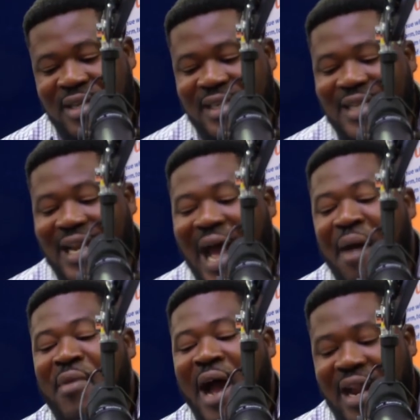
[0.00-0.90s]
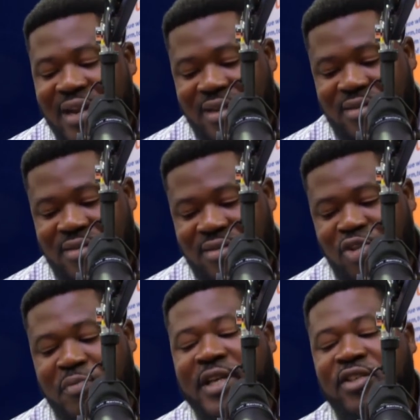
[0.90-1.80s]
He said, I'm honored
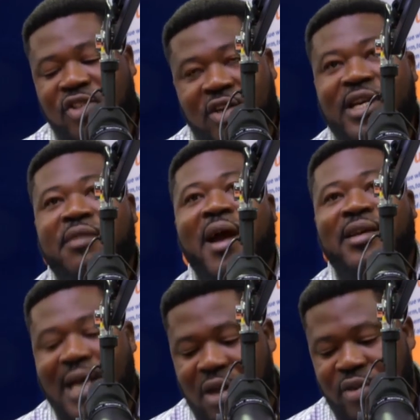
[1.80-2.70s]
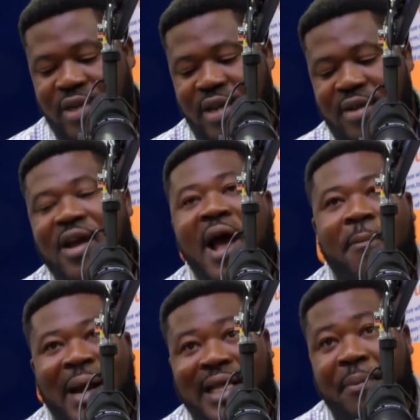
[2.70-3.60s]
to be insulted by Sarkodie.
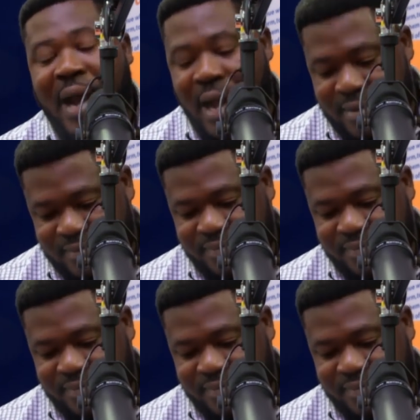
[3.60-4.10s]
Patapaa.